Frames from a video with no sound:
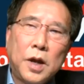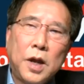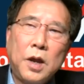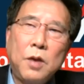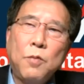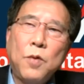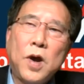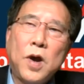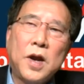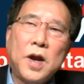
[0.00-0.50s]

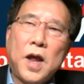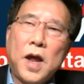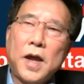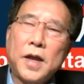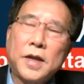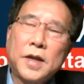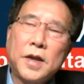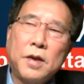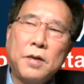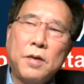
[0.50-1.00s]
He was
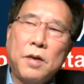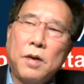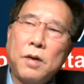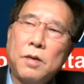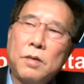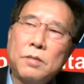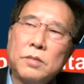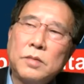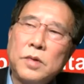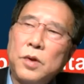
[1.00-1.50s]
like you
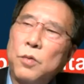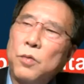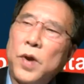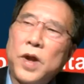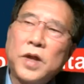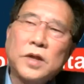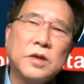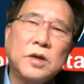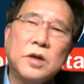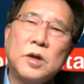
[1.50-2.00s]
know
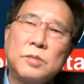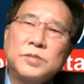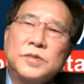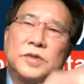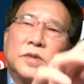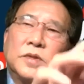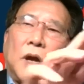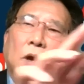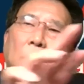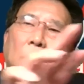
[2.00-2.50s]
director of
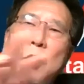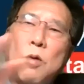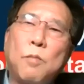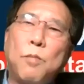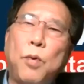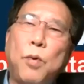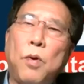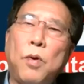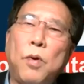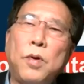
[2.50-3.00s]
Saigon
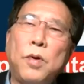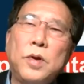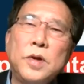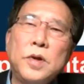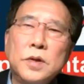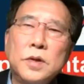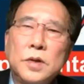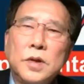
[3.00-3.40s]
Port.